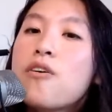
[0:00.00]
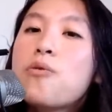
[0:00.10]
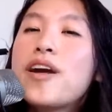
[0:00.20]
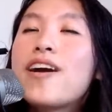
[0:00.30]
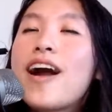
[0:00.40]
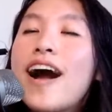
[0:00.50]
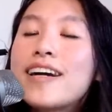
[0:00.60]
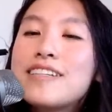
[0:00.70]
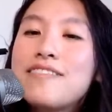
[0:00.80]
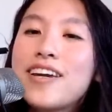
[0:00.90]
we are
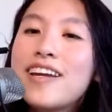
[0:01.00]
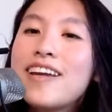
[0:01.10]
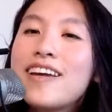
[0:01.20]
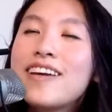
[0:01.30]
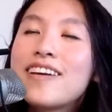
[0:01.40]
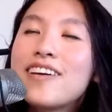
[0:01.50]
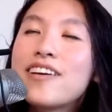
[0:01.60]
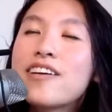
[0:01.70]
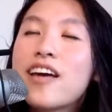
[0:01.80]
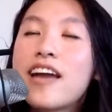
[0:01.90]
activating
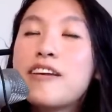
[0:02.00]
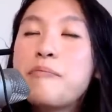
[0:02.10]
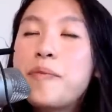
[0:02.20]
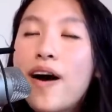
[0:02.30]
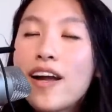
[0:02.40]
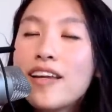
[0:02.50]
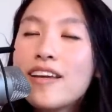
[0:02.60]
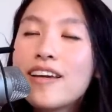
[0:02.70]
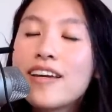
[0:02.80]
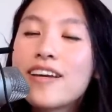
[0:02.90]
and
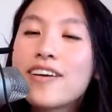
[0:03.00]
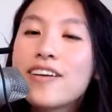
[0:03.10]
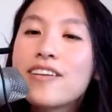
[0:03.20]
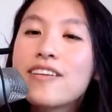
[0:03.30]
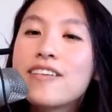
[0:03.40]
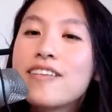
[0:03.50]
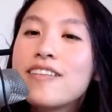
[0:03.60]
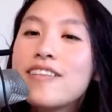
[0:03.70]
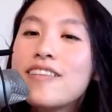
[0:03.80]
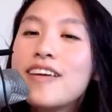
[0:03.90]
embodying
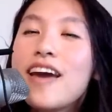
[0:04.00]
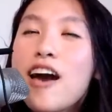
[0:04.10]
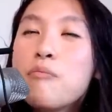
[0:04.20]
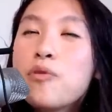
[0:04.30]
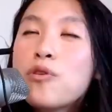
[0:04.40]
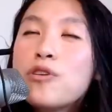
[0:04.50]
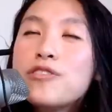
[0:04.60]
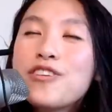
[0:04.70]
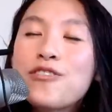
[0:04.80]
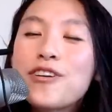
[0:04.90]
the
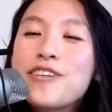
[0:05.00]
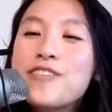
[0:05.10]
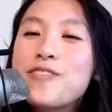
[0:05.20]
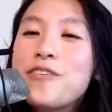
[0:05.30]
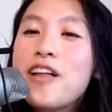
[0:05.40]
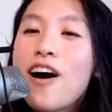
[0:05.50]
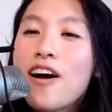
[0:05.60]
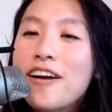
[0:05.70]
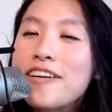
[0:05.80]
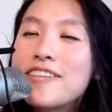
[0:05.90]
emerald crystal
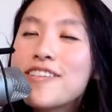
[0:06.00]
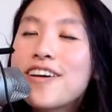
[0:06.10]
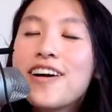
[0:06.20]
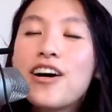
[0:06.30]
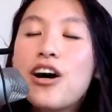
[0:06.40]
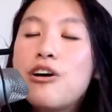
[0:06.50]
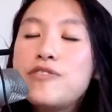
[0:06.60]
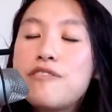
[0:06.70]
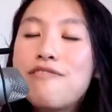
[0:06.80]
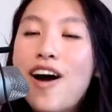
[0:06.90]
heart of
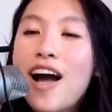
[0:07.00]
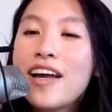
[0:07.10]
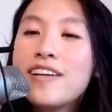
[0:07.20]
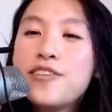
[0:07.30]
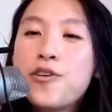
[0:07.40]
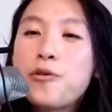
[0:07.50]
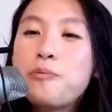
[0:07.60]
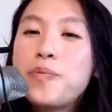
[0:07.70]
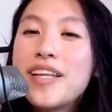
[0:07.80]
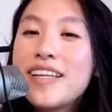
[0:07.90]
divine
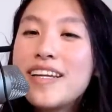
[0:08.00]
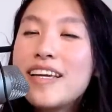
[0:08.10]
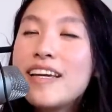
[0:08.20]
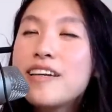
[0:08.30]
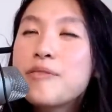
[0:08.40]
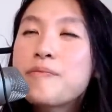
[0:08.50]
nobility,